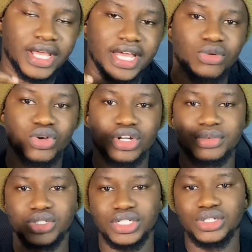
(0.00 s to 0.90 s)
And we're going to
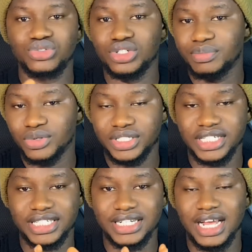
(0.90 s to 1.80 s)
be seeing through the
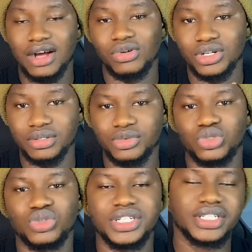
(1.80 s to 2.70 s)
process and how we're going to be
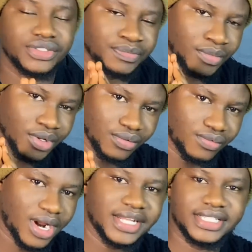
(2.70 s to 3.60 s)
doing it
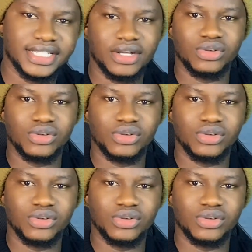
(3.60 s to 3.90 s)
right now.